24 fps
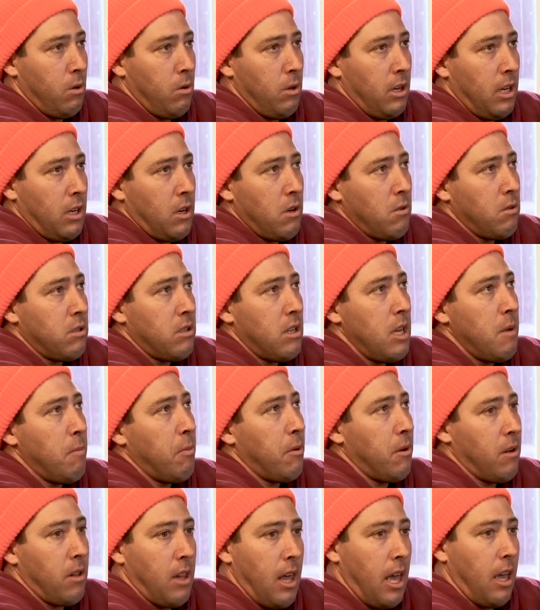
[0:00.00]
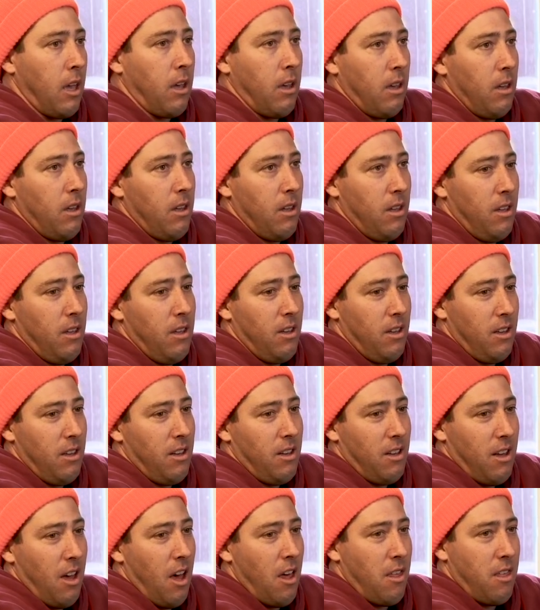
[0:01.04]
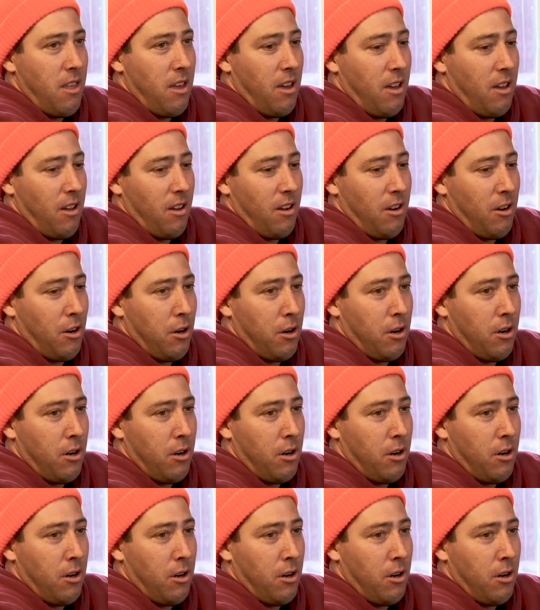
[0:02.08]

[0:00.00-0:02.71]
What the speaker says: it goes deeper to I think